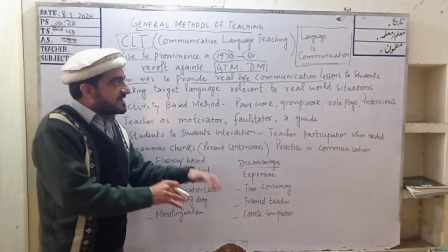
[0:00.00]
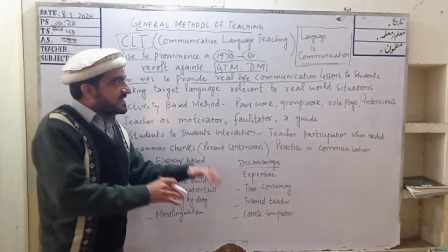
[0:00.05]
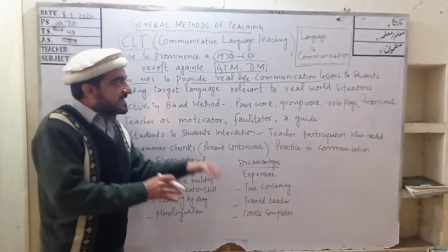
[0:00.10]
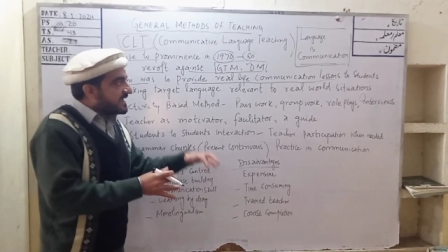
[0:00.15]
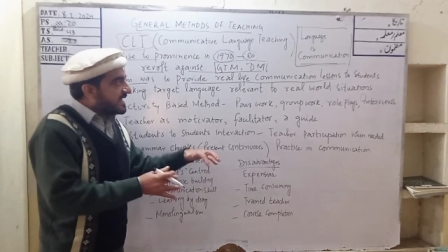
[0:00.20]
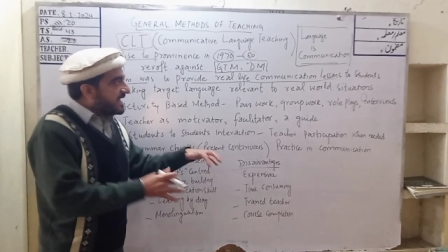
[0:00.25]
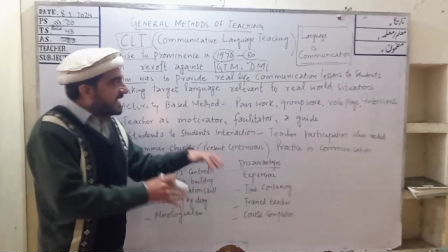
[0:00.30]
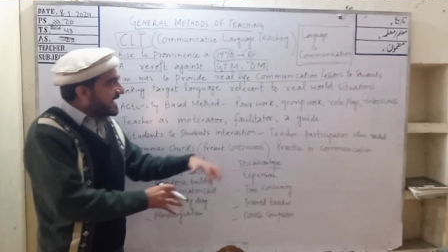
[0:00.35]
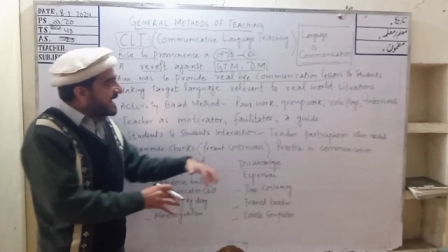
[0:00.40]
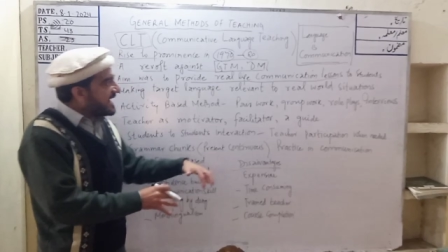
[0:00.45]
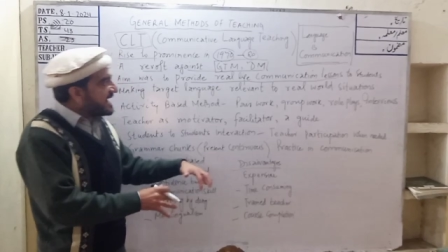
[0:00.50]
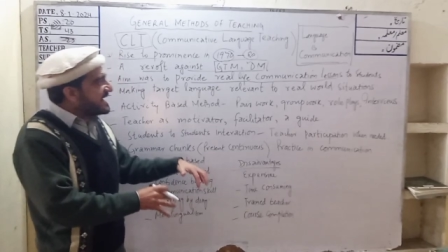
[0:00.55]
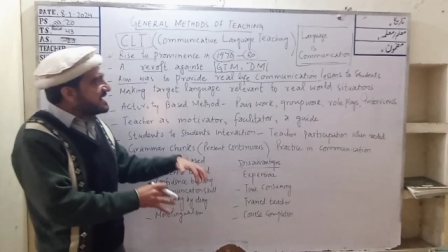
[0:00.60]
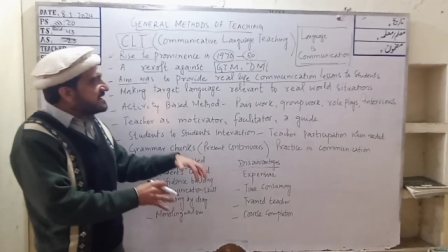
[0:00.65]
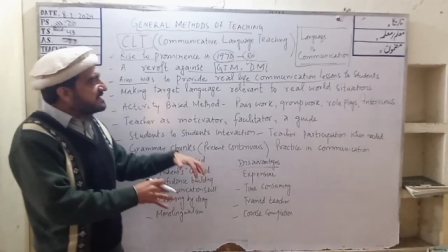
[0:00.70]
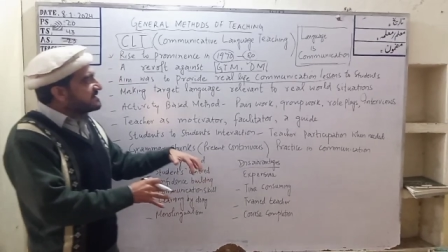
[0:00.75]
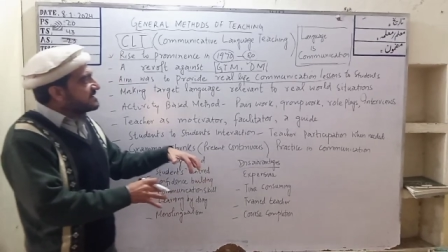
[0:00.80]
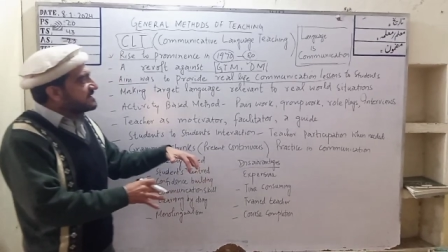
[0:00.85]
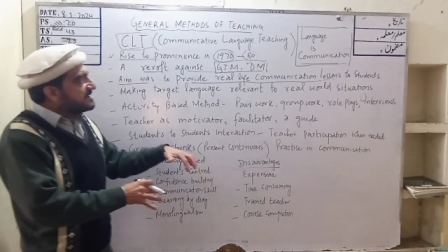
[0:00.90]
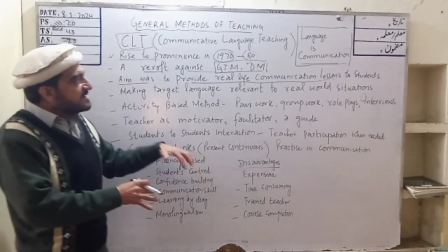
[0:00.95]

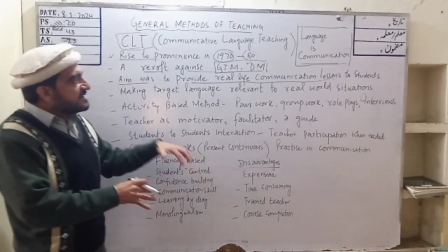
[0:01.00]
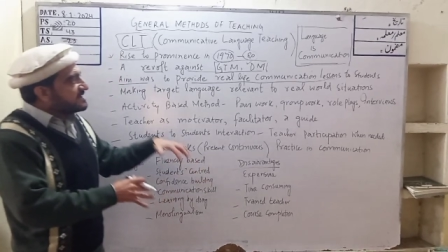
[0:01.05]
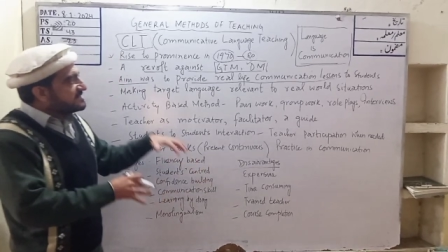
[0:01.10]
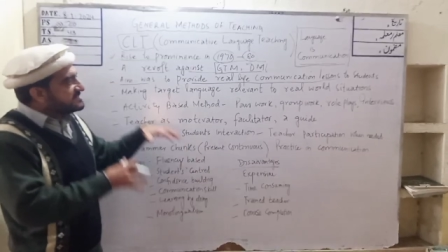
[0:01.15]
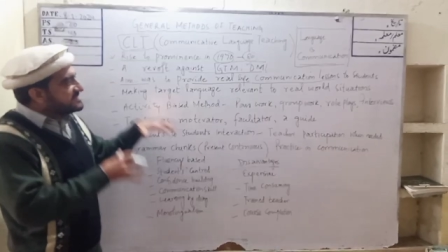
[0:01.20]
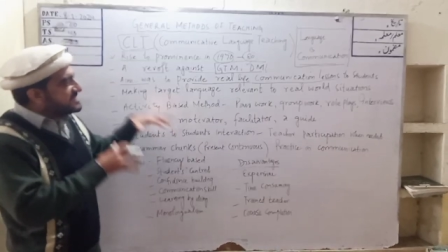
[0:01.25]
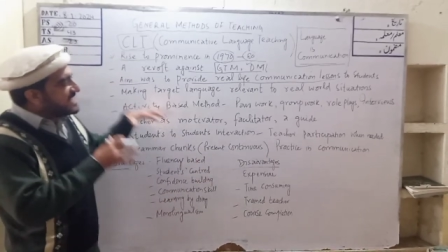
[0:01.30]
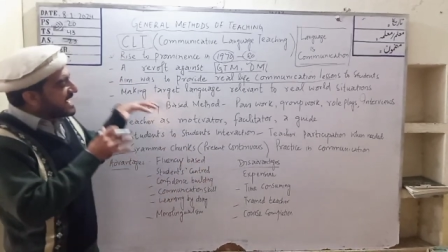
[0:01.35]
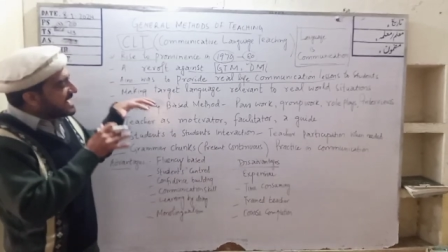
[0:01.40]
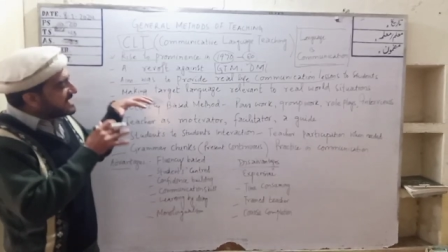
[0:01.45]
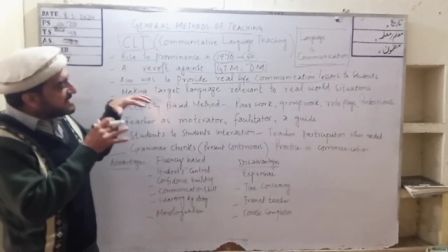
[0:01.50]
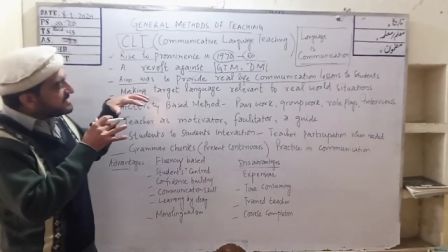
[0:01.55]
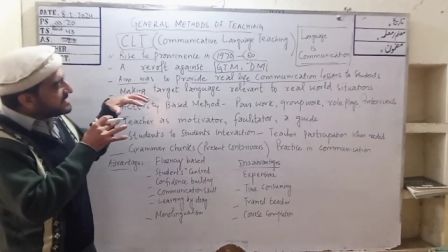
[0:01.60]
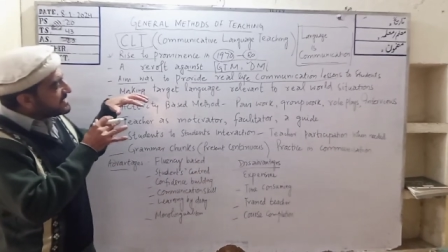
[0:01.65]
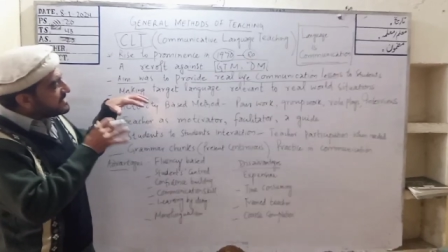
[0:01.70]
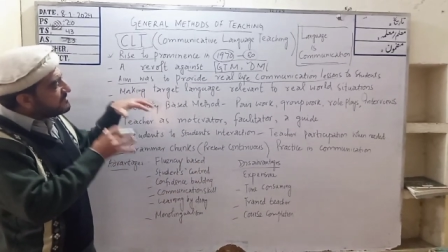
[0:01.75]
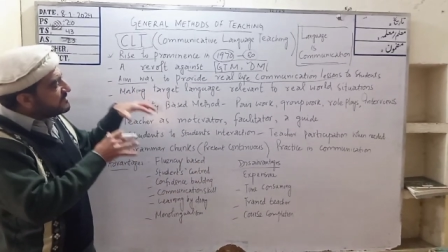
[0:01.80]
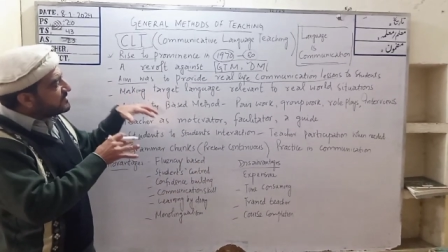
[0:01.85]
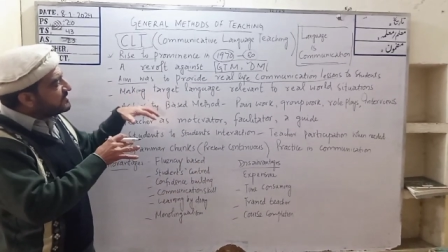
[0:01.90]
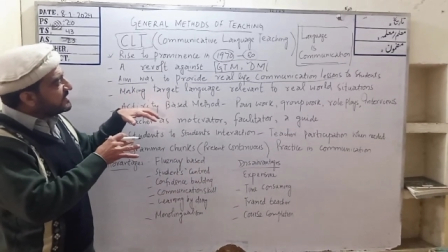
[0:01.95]
and that
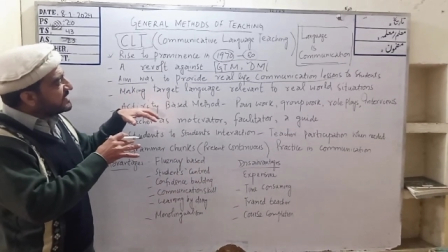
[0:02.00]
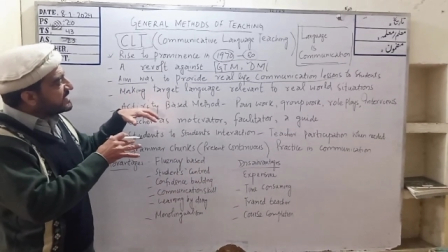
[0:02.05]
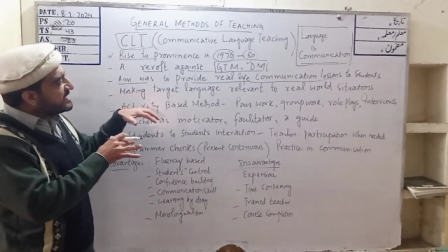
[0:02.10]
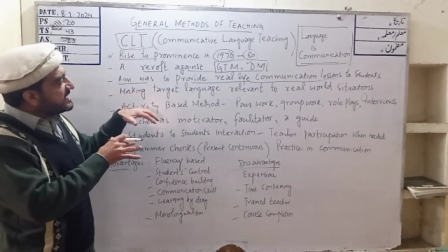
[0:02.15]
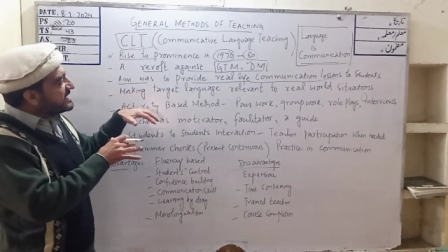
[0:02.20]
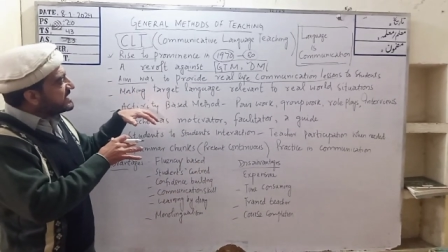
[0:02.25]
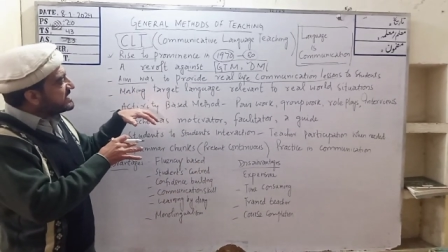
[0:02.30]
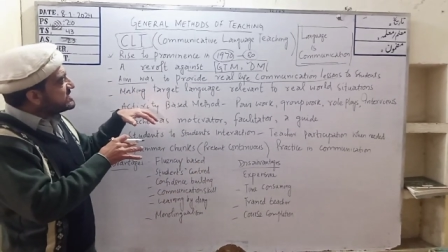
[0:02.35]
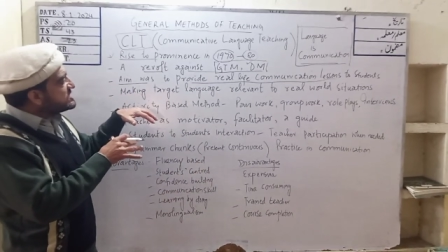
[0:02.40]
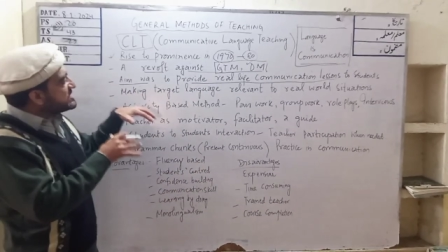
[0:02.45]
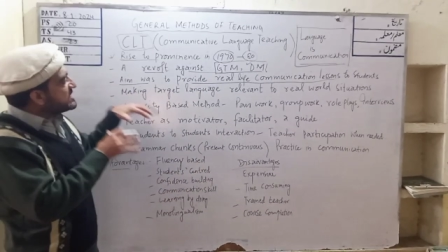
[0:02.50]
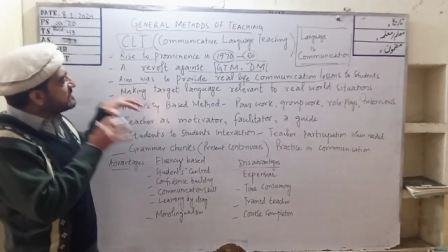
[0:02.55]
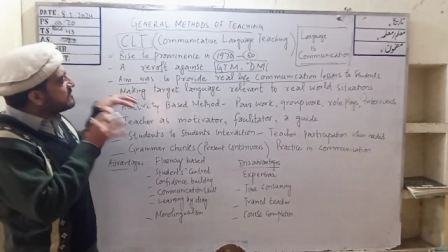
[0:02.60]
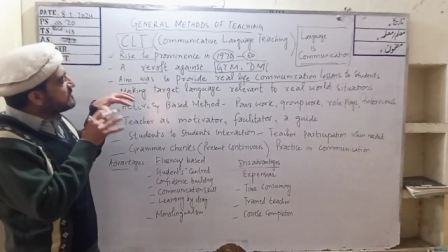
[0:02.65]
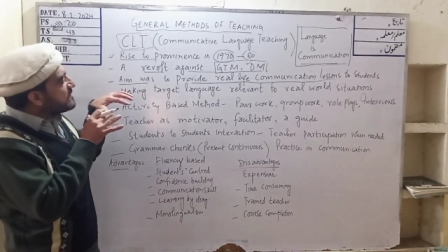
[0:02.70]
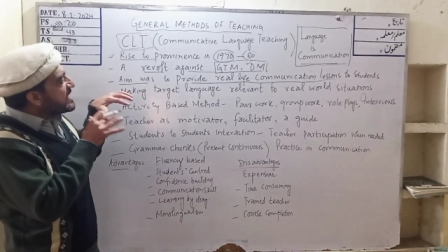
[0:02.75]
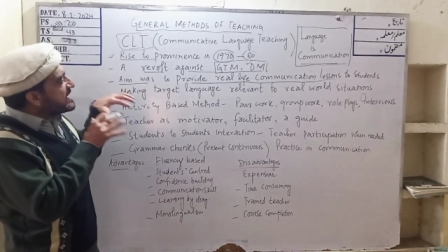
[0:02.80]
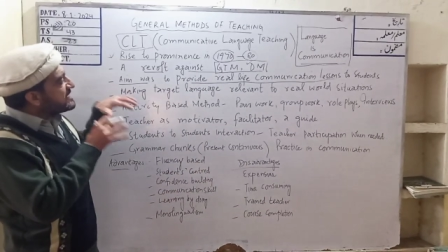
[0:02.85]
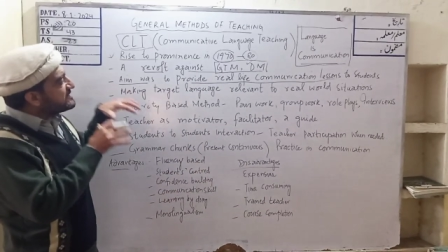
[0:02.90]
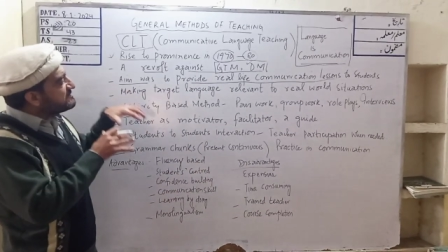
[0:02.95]
communication
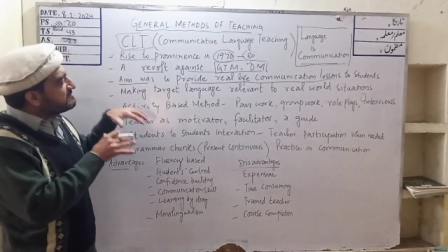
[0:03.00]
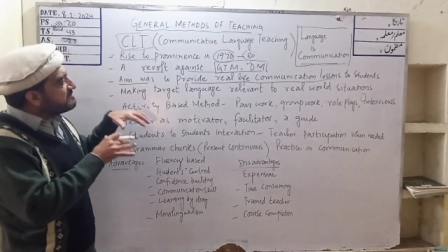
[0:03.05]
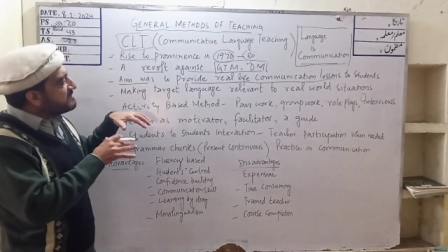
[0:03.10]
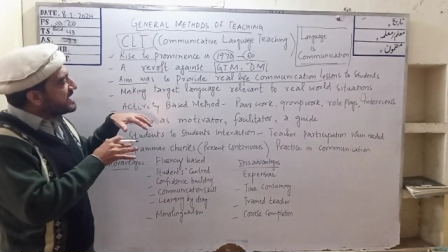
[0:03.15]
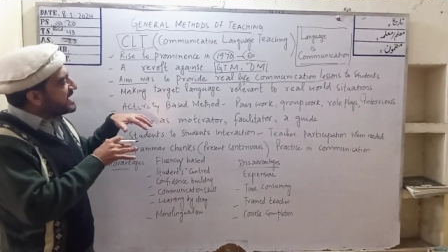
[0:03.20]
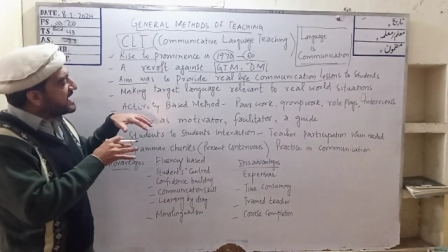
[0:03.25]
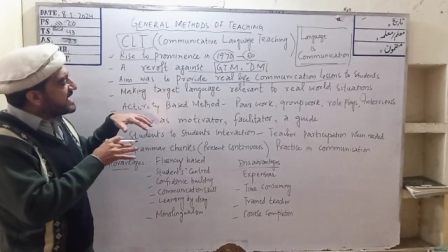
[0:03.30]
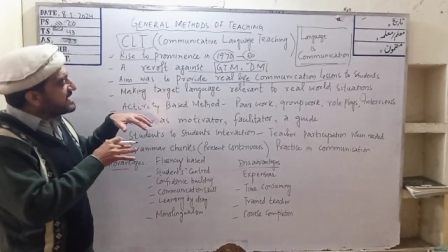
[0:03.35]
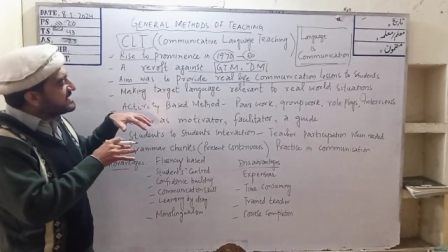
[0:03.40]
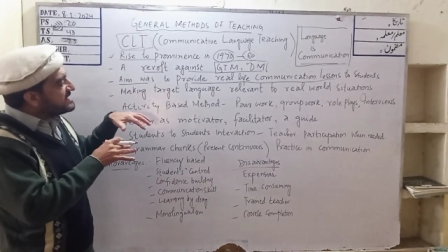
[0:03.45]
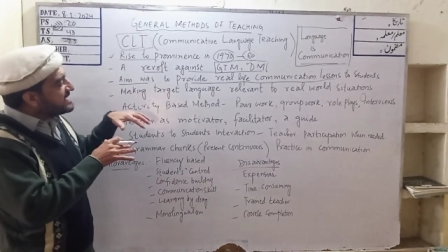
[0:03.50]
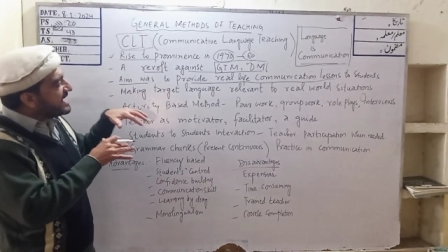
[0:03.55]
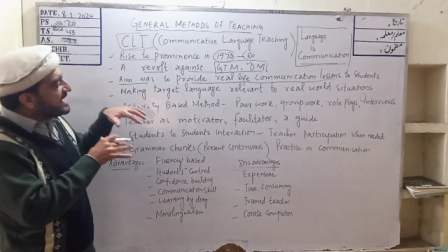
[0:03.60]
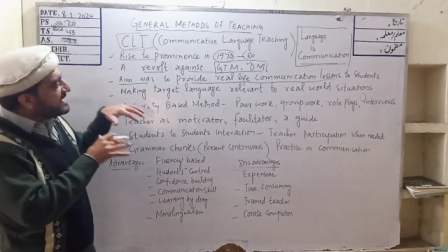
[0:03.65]
was made